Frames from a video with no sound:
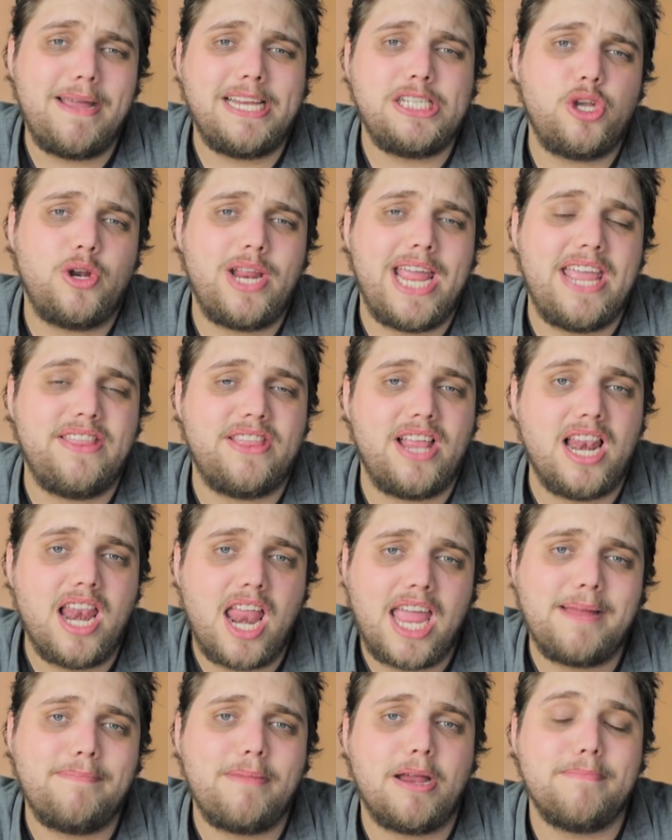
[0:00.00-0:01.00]
make sure to hit the
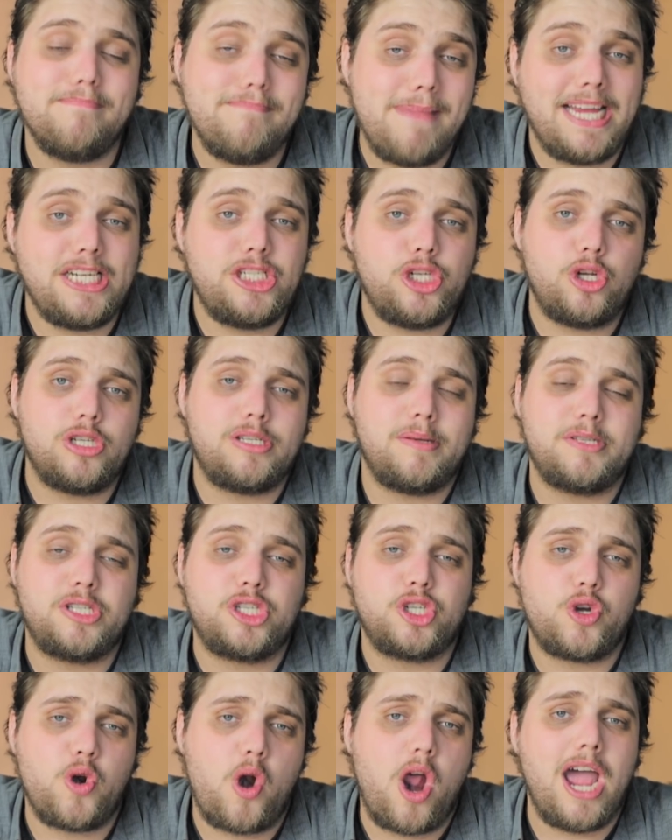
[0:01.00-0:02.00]
like button. Make sure to
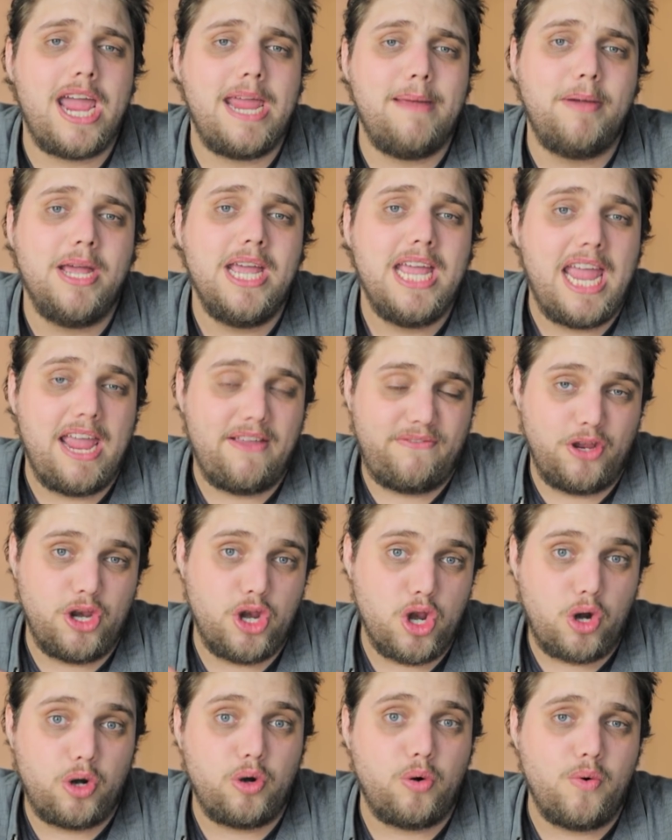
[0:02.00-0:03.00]
subscribe if you're
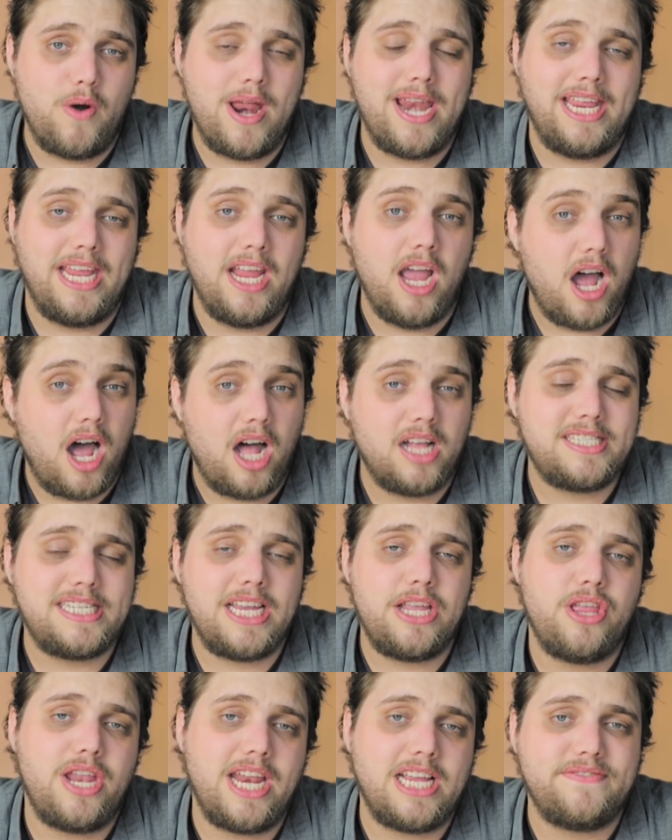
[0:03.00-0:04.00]
not already. I'll
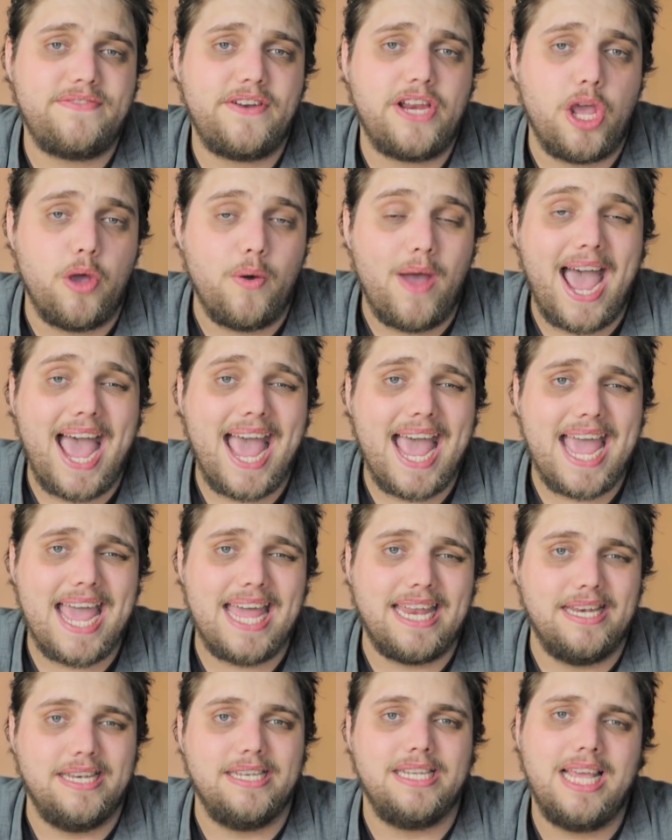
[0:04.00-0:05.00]
see you in the next video.
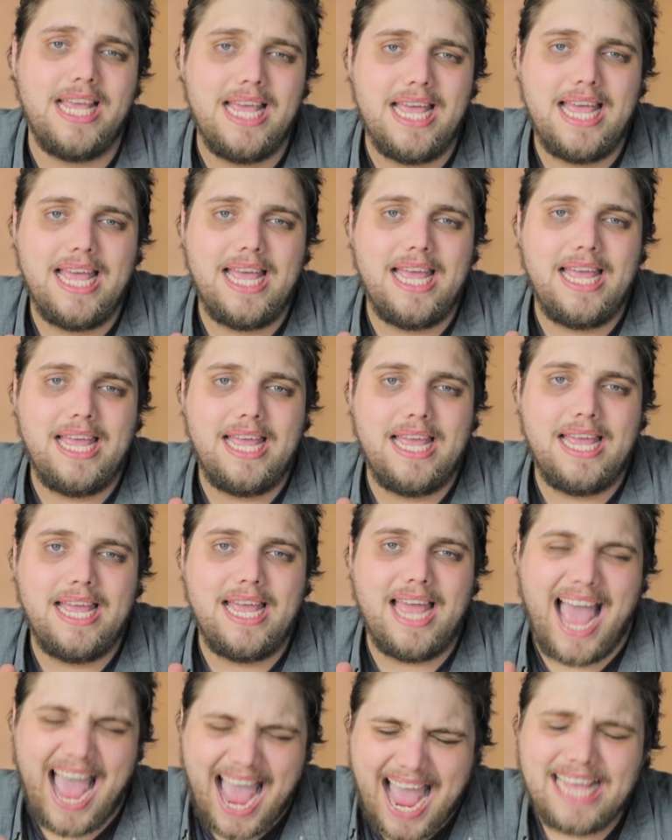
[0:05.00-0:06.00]
And
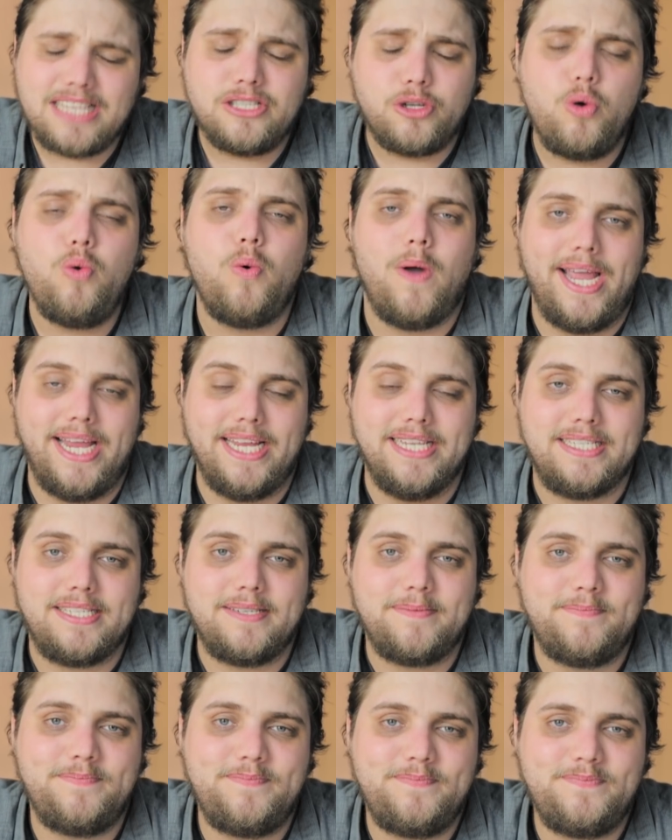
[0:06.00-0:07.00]
as
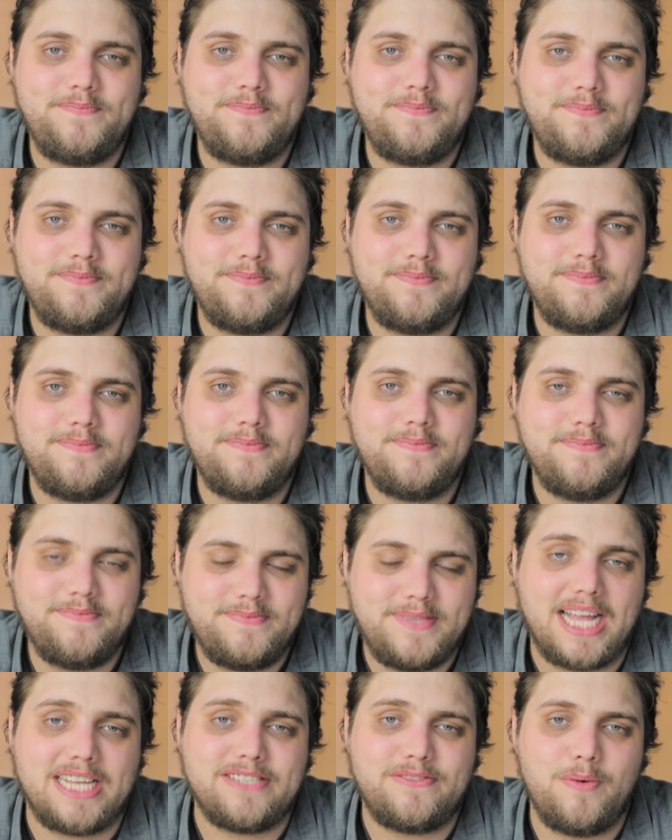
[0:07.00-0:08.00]
always,
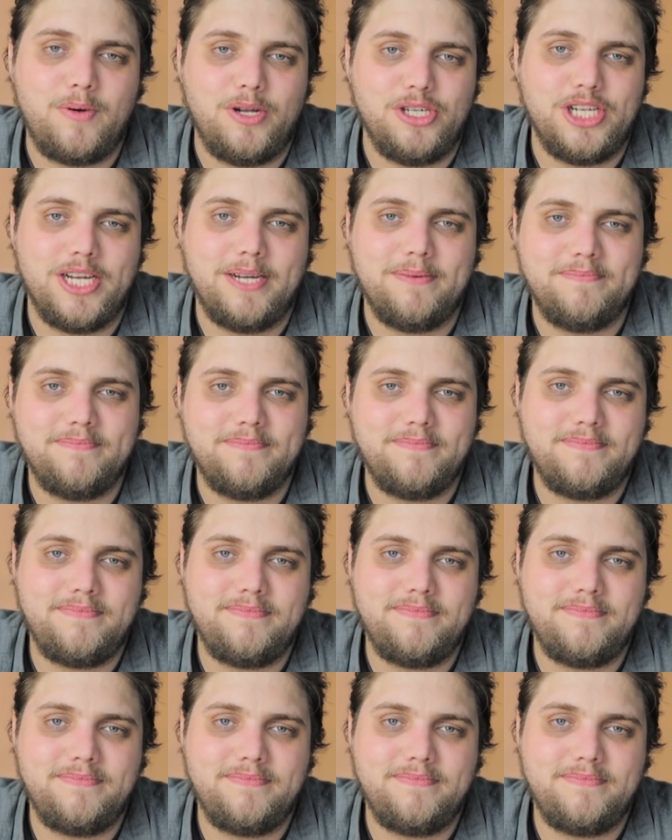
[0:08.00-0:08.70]
thanks for watching.